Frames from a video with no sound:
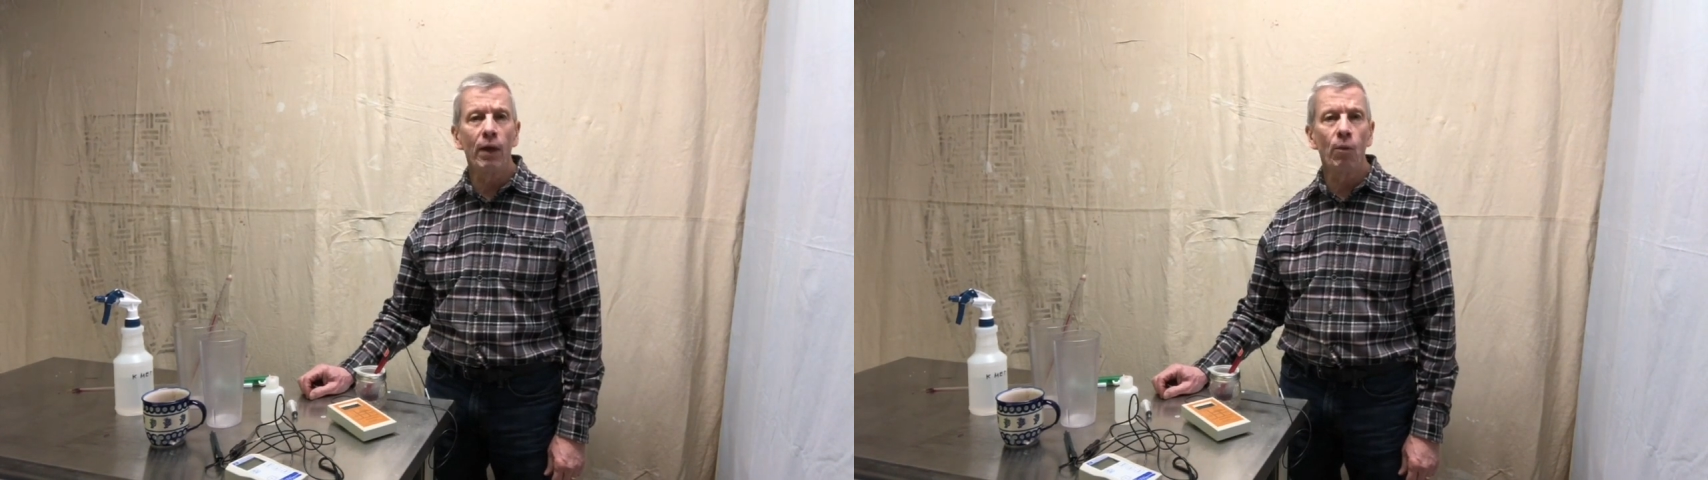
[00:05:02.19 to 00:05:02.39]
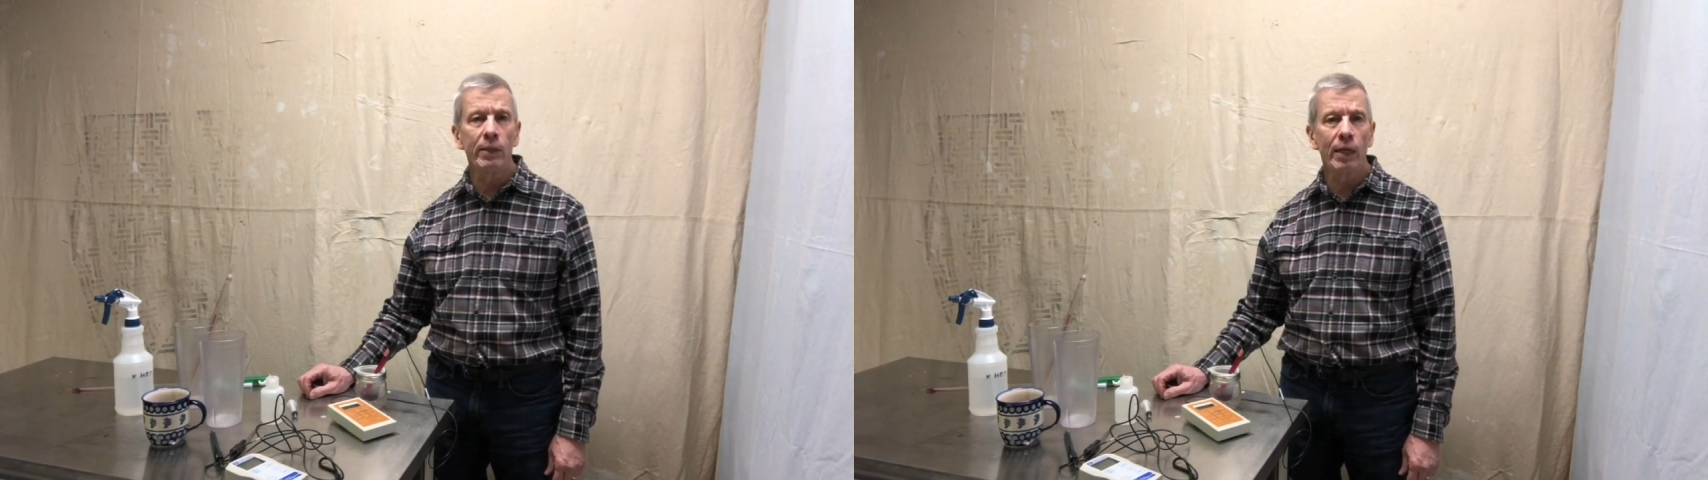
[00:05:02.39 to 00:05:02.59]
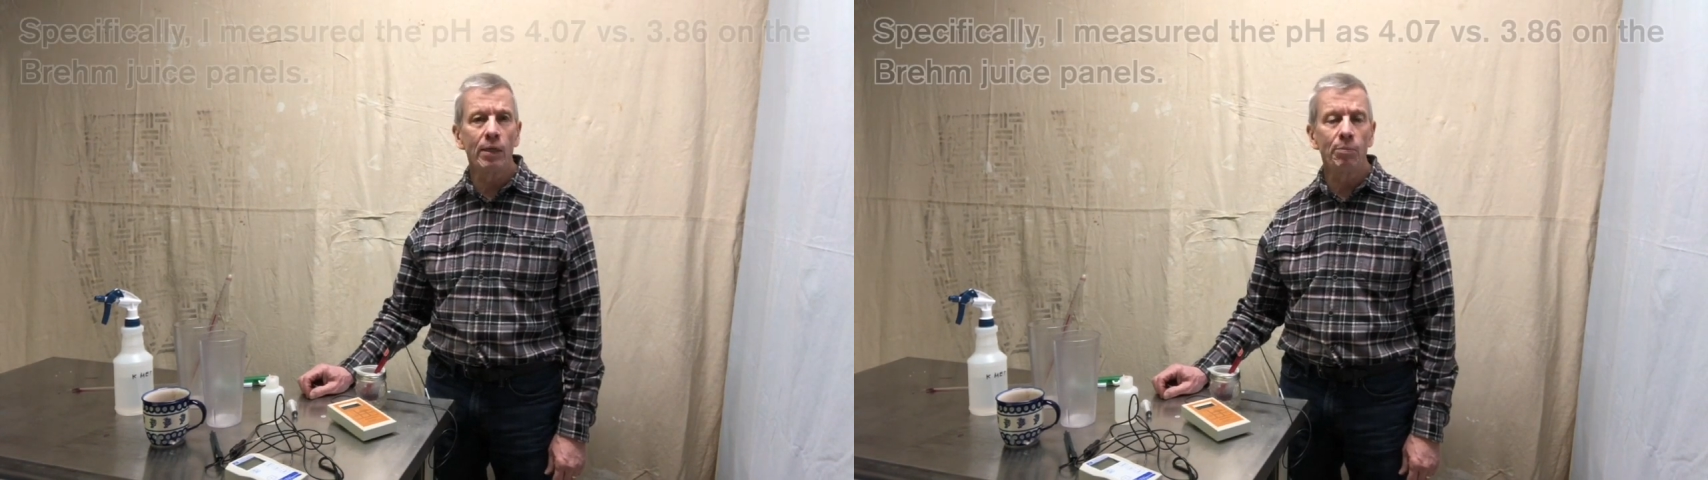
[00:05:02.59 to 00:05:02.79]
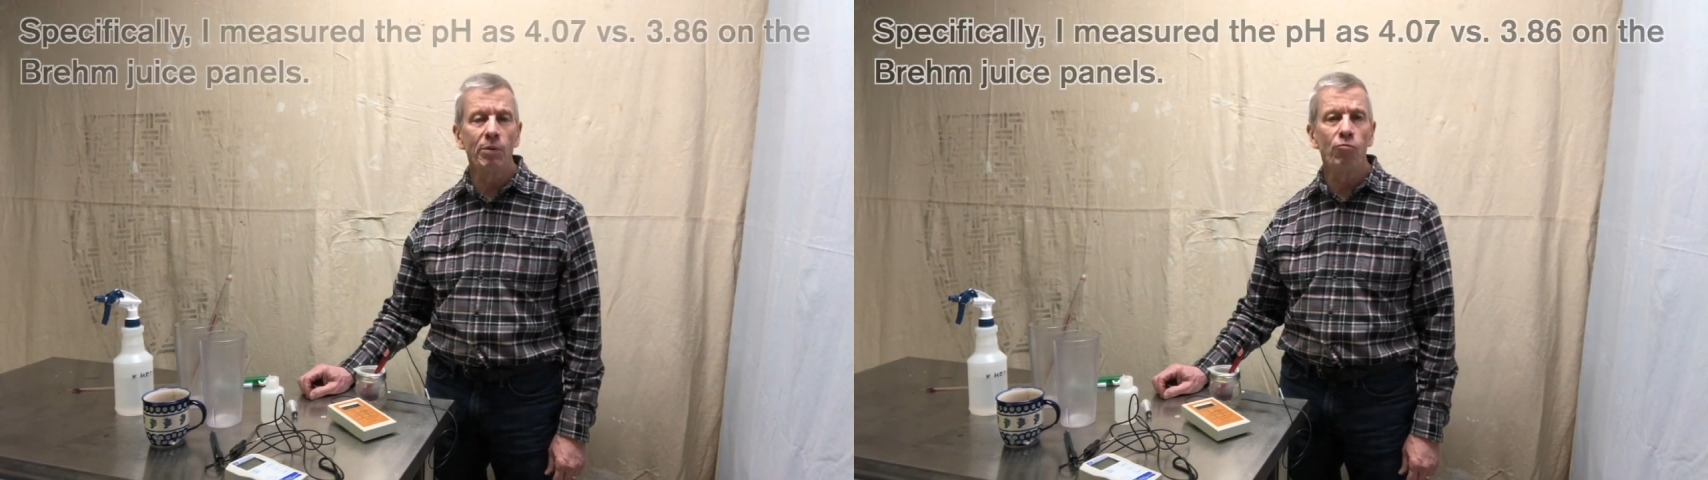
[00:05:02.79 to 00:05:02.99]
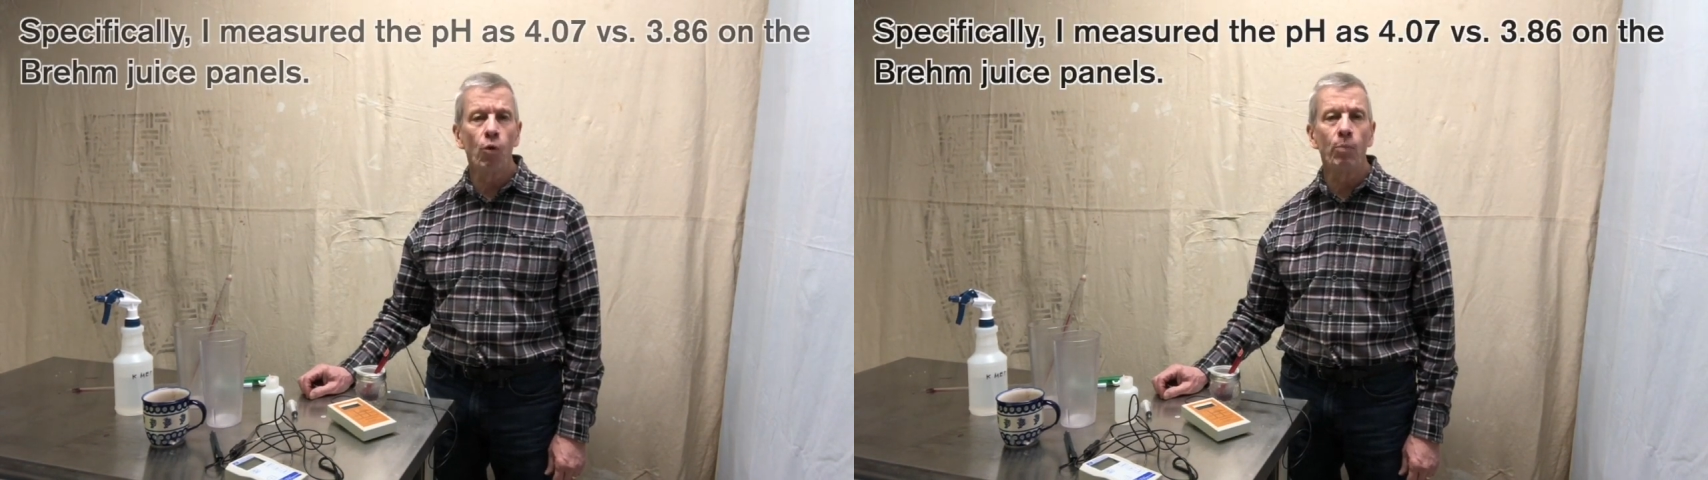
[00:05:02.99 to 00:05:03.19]
That worked out to
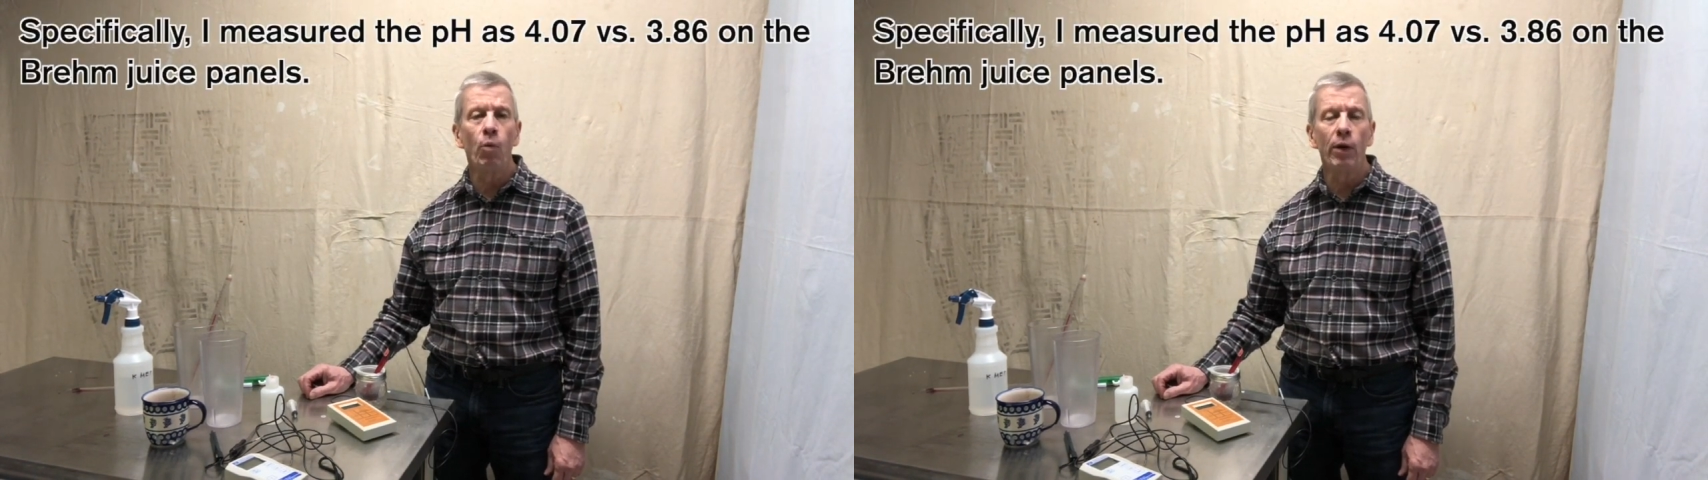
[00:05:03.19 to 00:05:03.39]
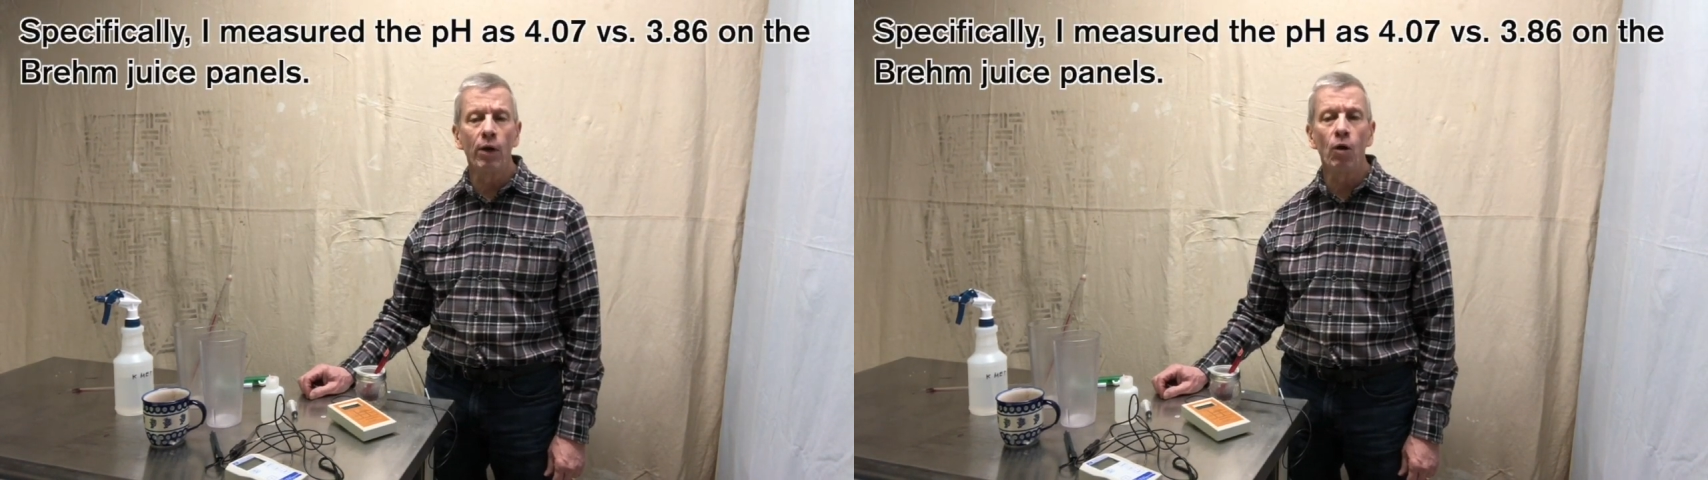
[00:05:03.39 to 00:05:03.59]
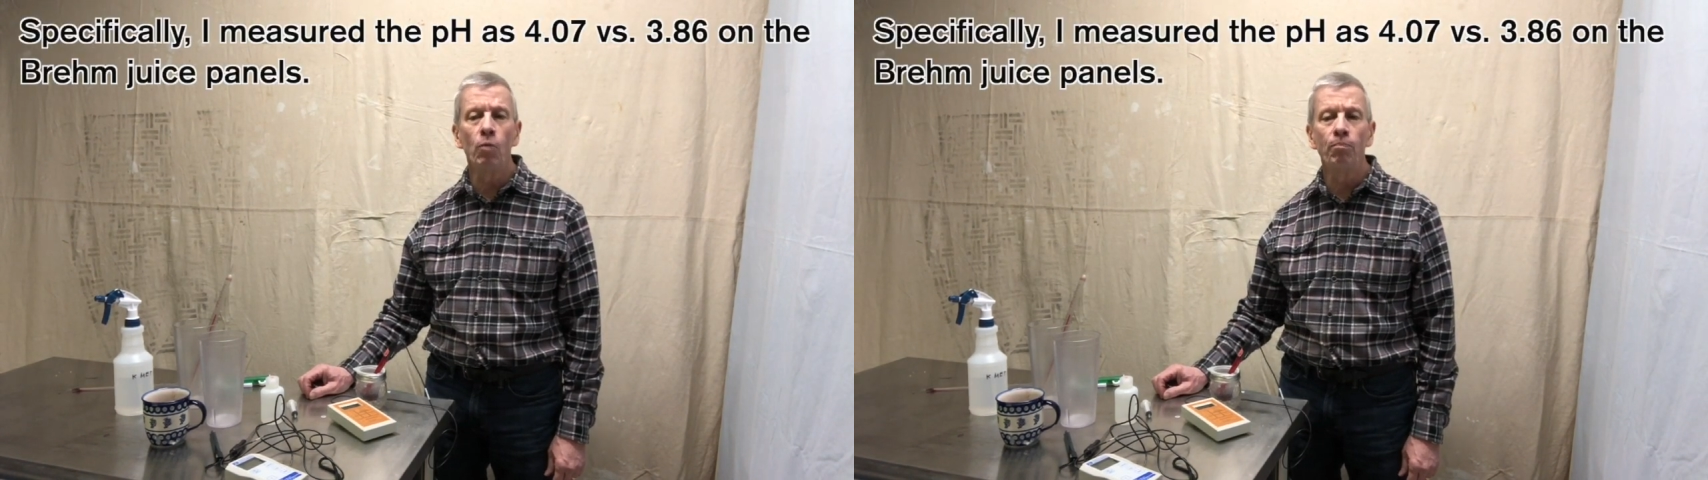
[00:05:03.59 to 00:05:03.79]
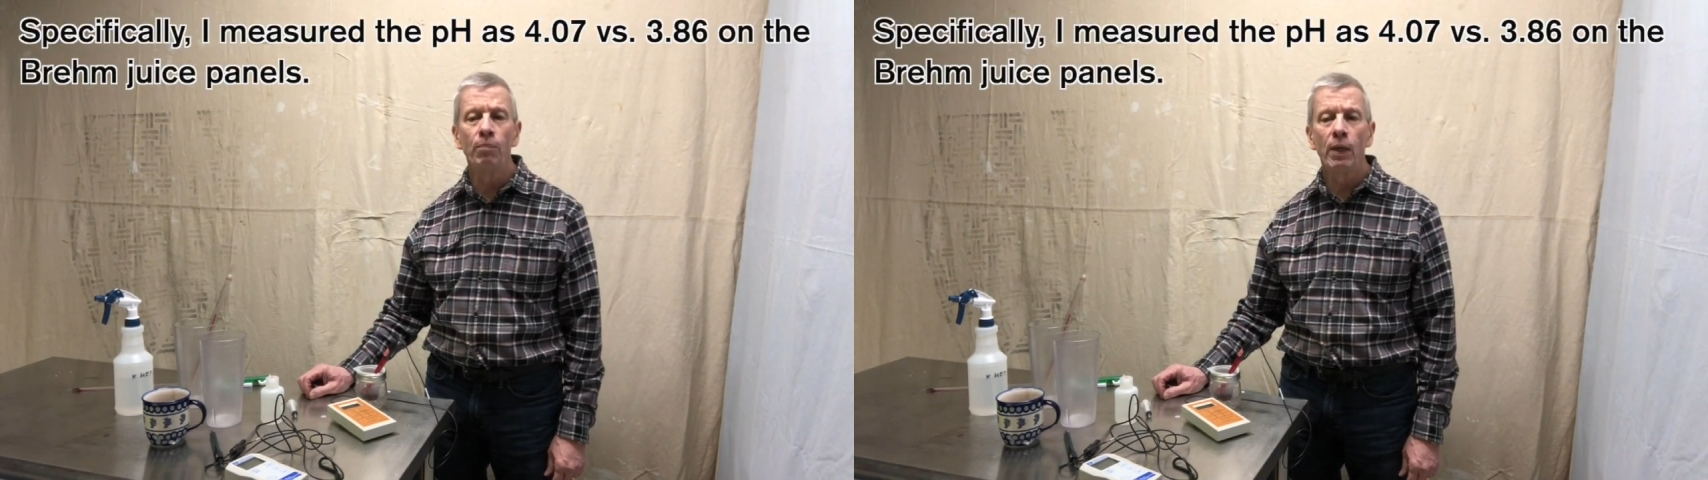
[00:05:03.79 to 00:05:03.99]
be 4.0.